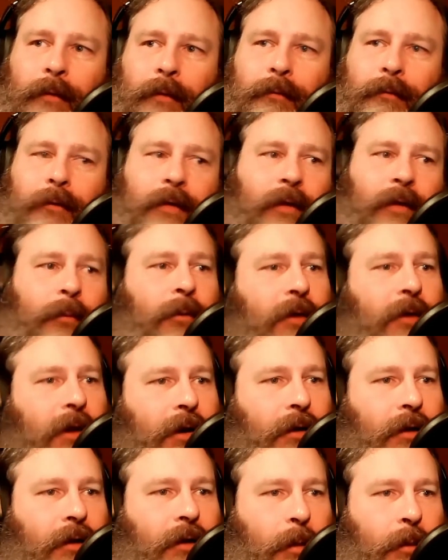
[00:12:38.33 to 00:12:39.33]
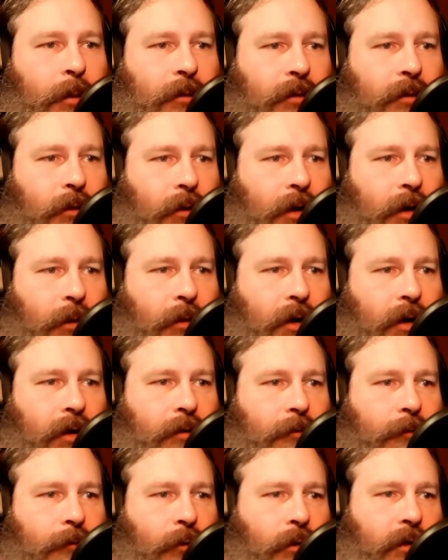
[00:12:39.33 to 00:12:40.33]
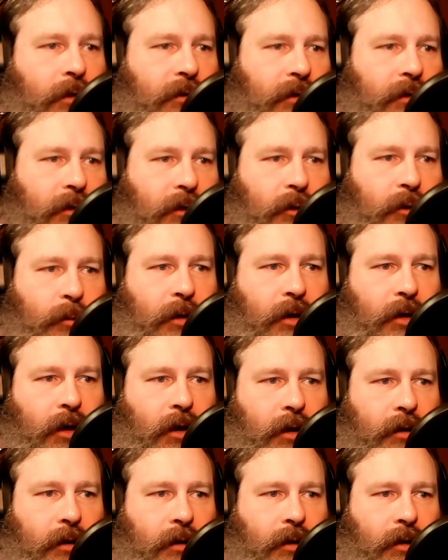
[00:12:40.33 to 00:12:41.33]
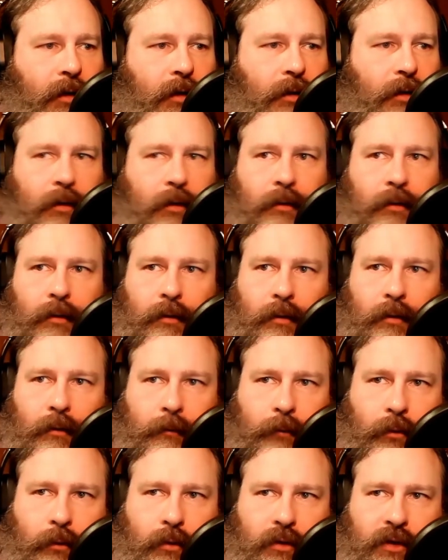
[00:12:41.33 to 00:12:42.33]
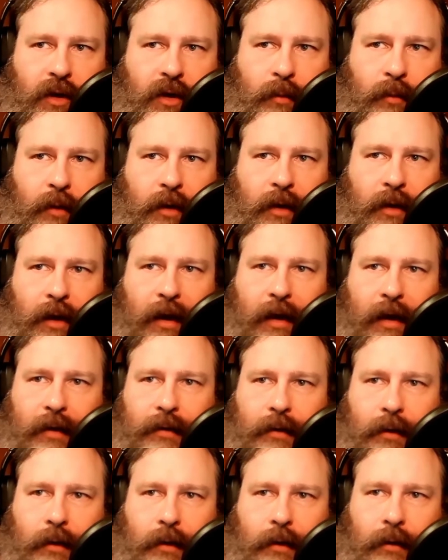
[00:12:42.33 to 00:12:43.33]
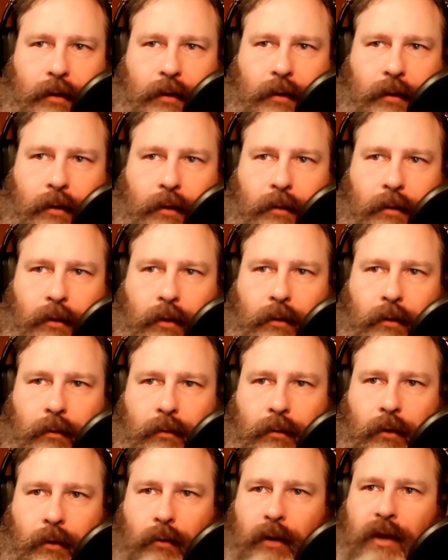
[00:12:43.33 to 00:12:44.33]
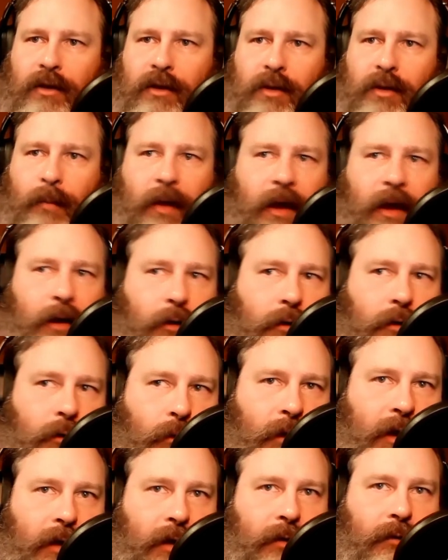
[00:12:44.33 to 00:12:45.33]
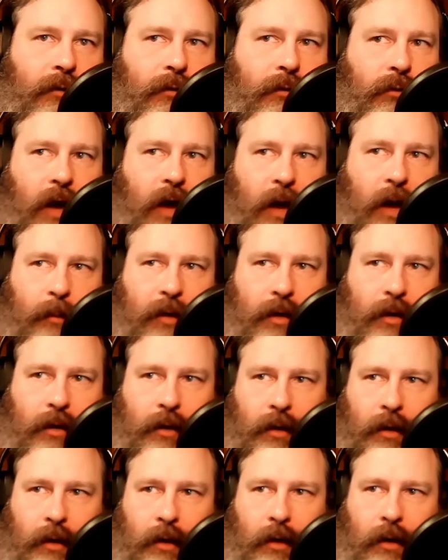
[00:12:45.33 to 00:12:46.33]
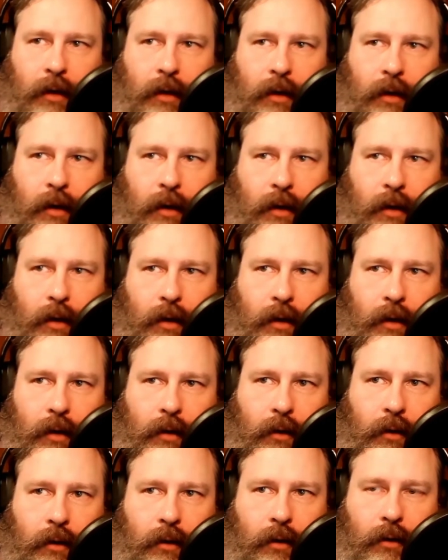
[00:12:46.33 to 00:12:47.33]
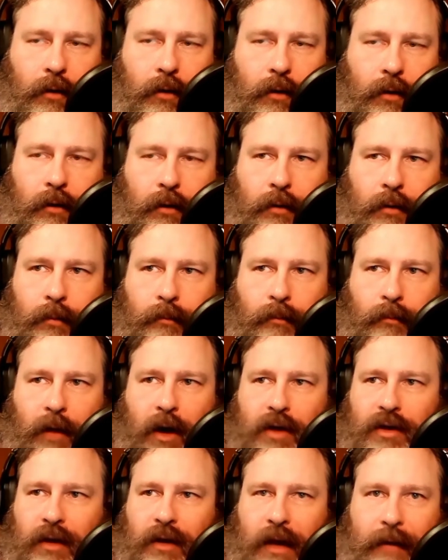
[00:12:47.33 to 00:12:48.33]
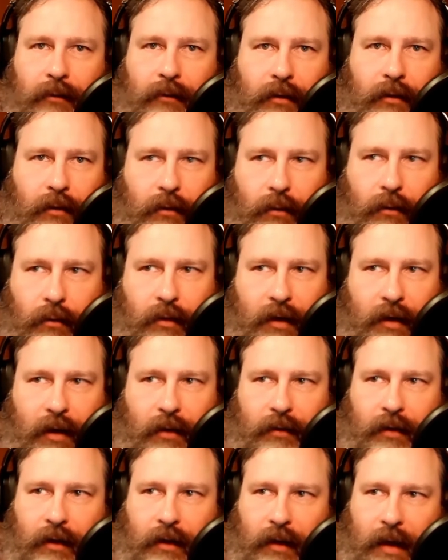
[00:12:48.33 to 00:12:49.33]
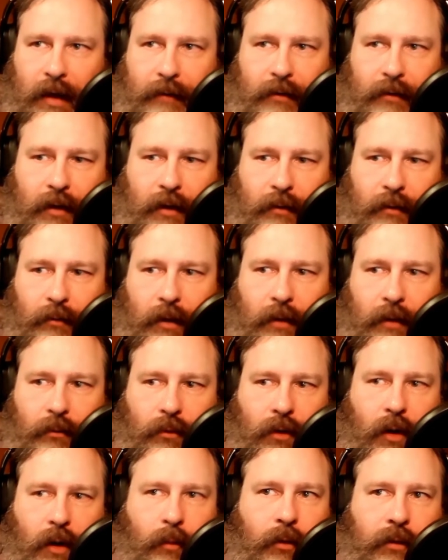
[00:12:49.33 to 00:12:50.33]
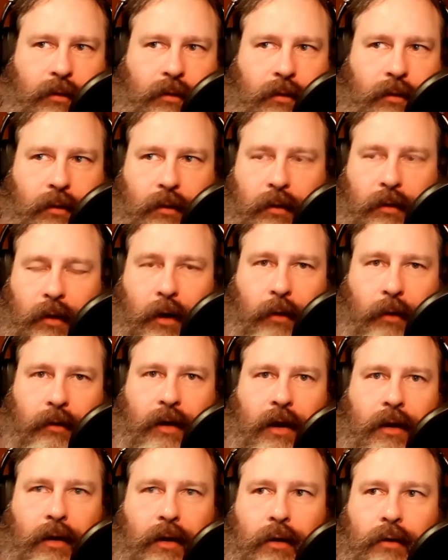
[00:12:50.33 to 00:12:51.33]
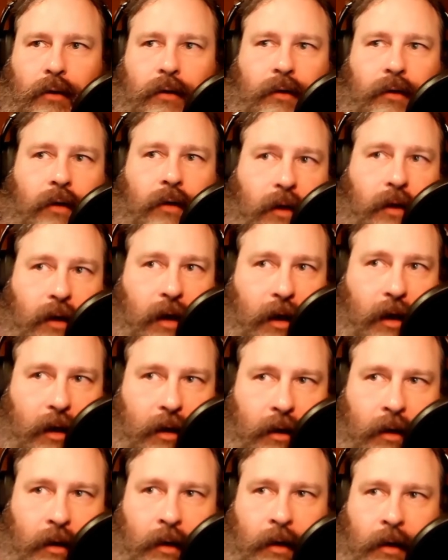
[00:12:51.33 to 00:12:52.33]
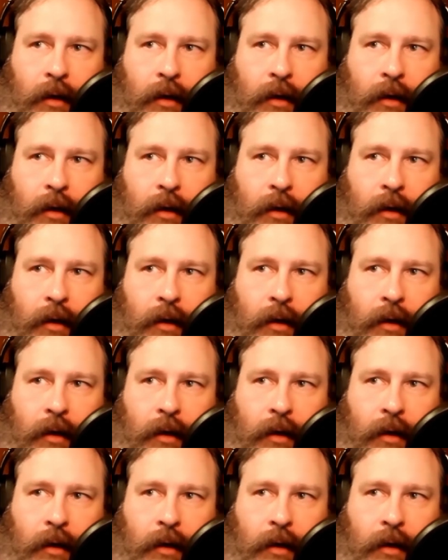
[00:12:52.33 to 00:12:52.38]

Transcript: but for this particular episode, I wanted to focus a little bit on uh, the Fukushima accident. The, the Great Japan Earthquake and Tsunami uh, mm. occurred March 11th, 2011, and, and we're almost now 10 years to the day